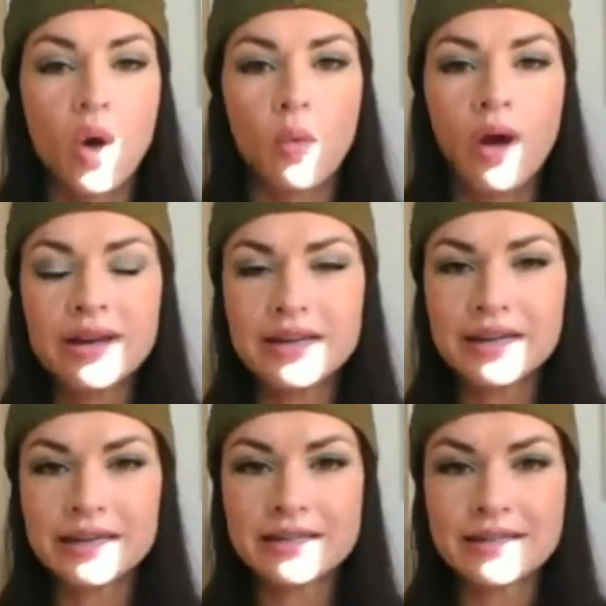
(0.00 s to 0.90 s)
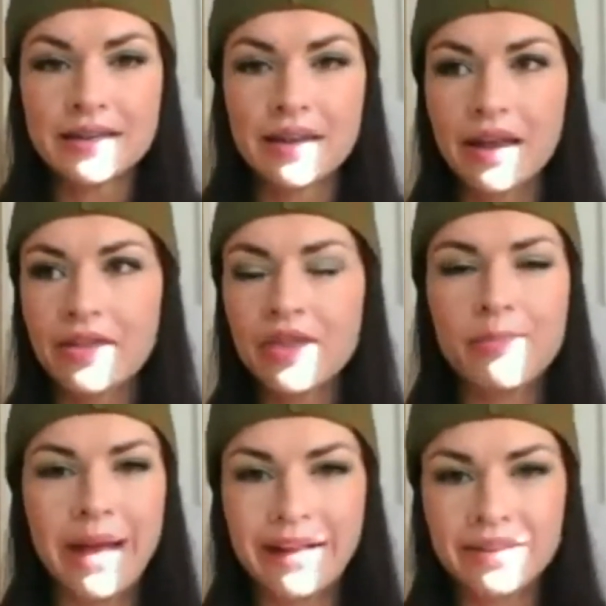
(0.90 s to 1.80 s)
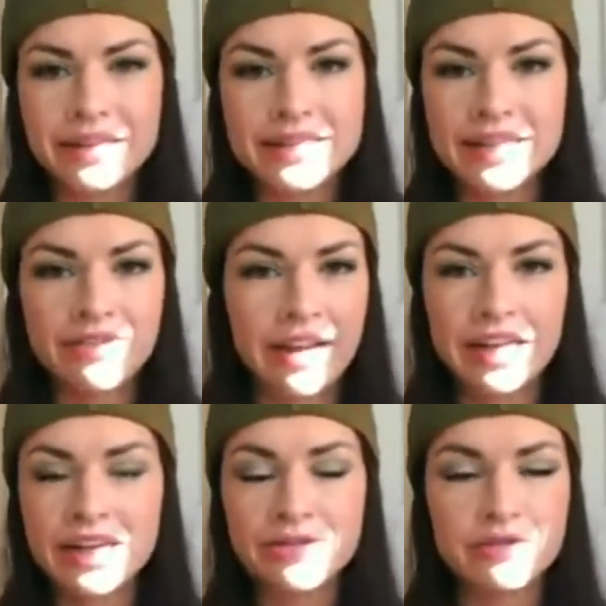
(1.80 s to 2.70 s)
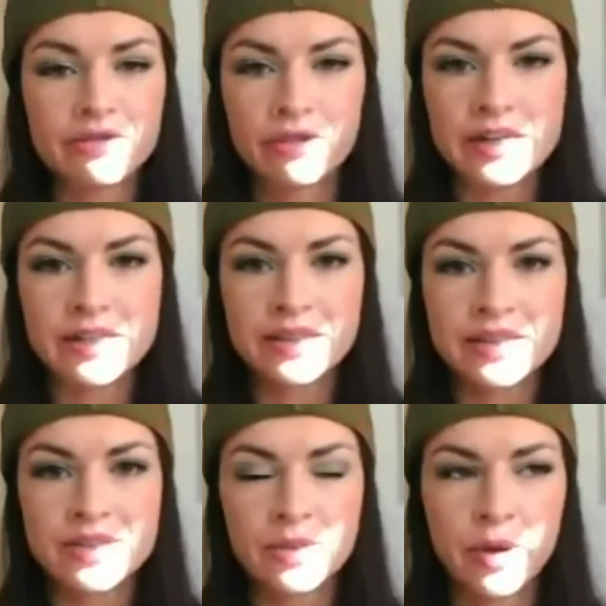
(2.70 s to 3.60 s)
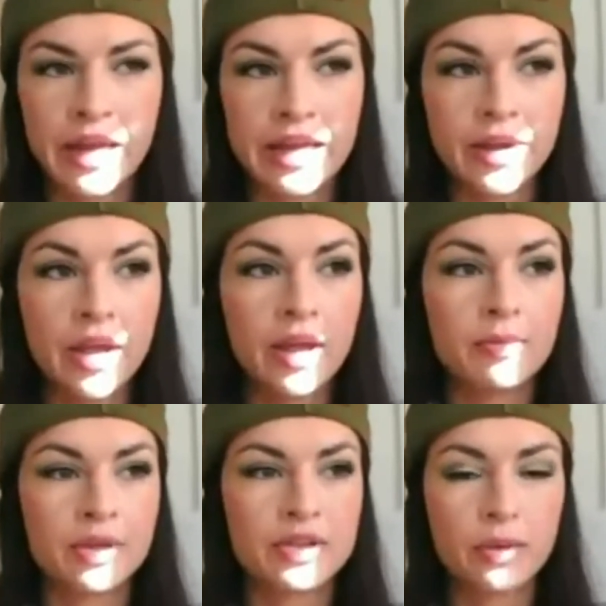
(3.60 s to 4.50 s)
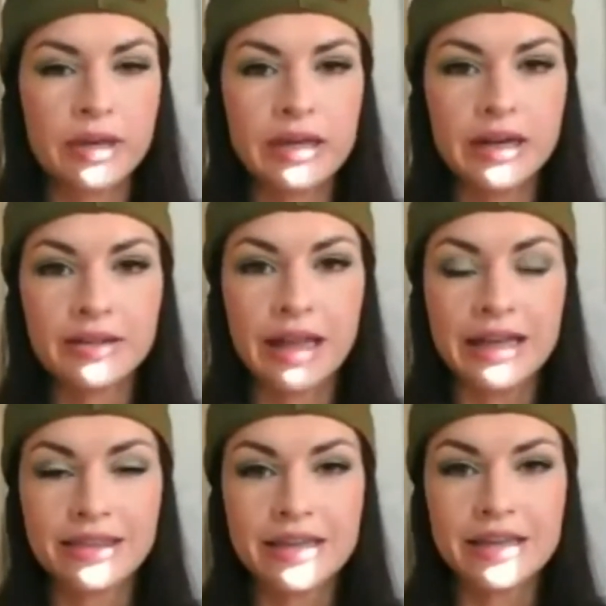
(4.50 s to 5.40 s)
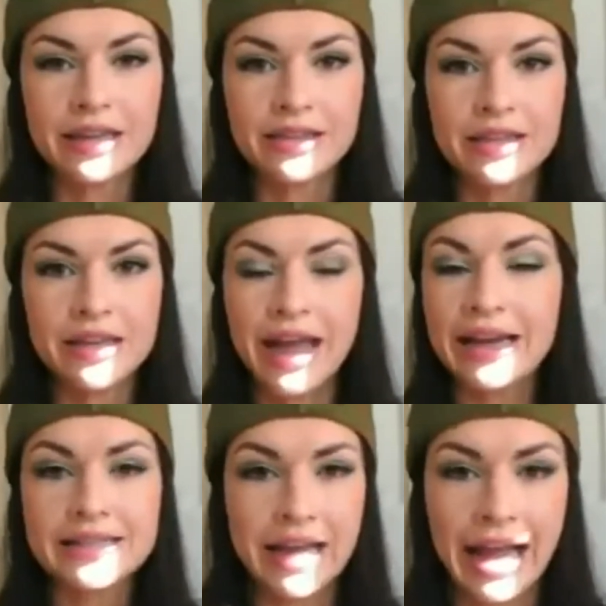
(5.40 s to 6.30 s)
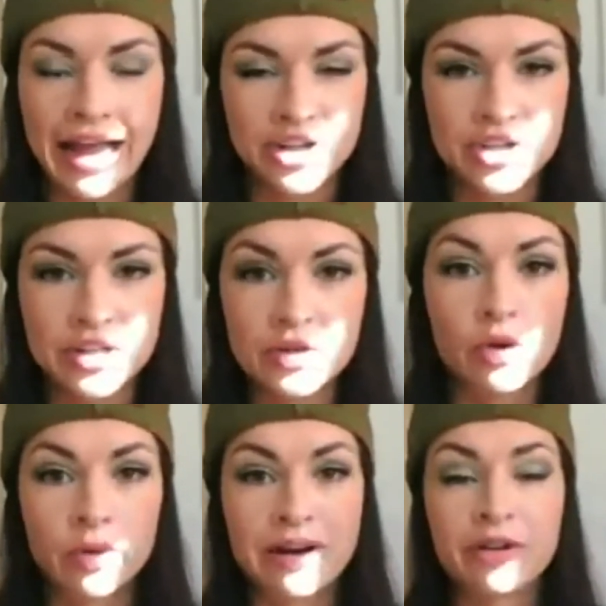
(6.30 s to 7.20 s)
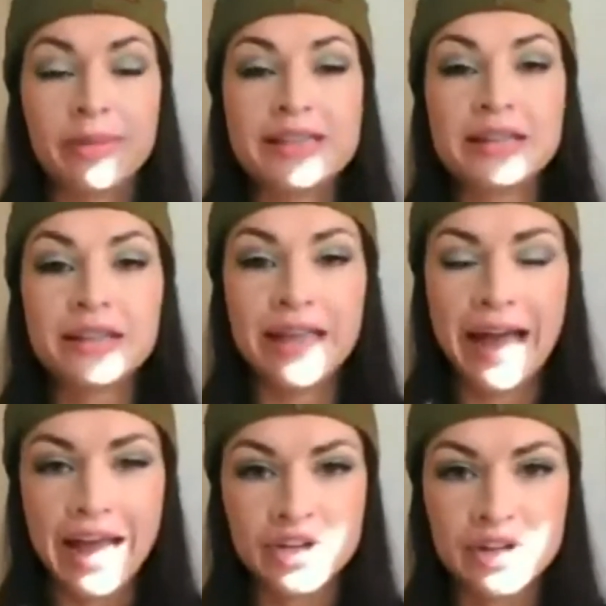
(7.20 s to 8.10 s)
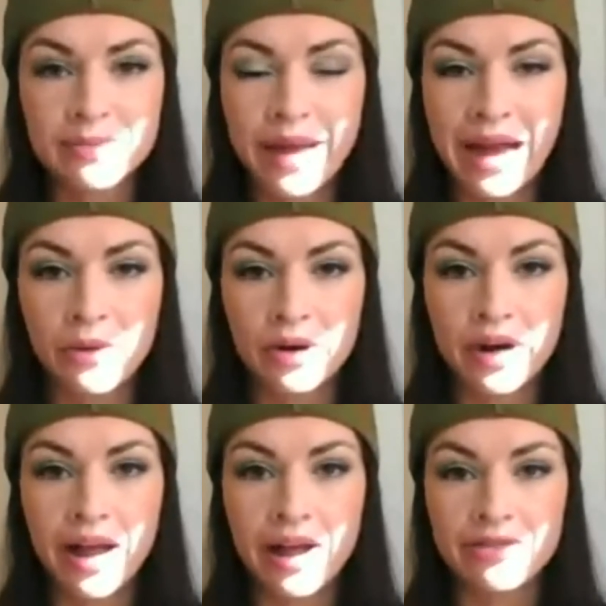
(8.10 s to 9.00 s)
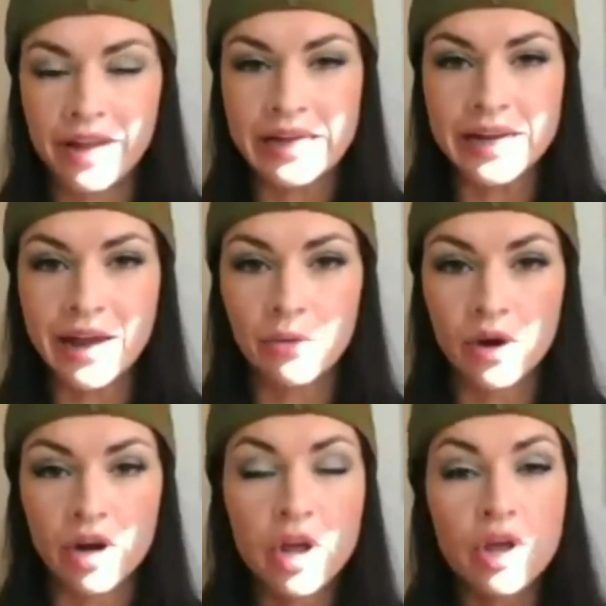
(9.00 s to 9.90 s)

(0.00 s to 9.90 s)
What is the balance, if I could even phrase it this way, between like the exahashes or whatever, basically the hashing power of a network